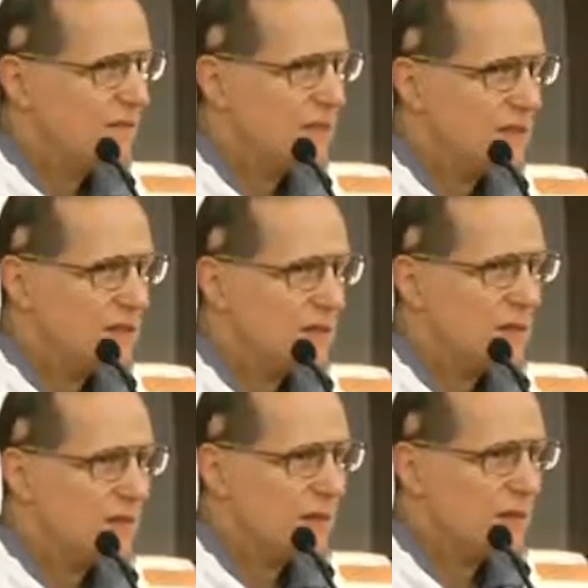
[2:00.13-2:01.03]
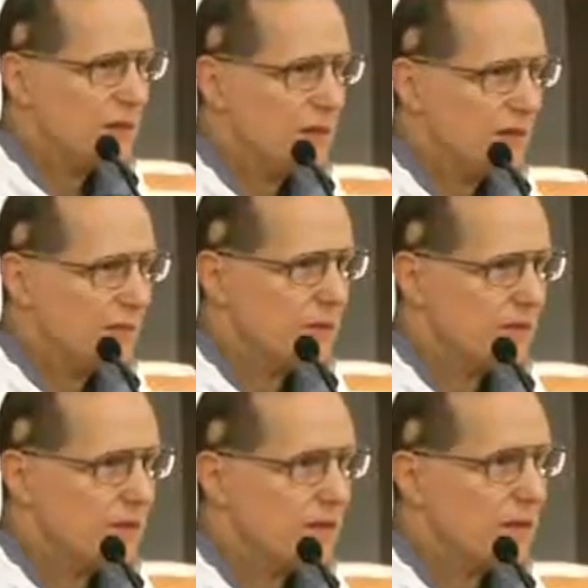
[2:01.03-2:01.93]
that means she's the mother of the Redeemer.
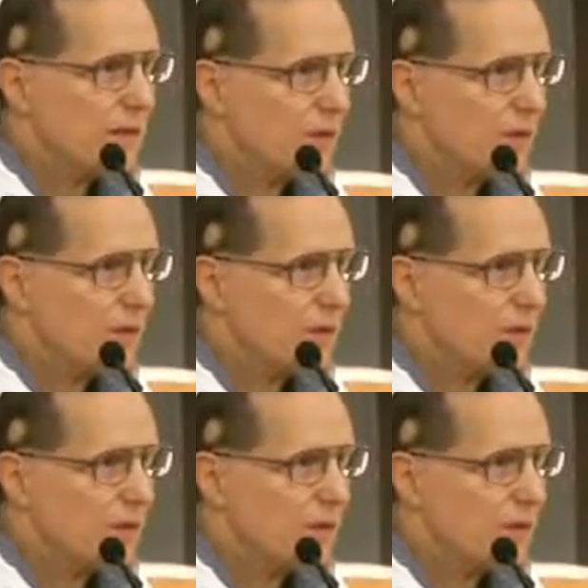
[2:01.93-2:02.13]
She is the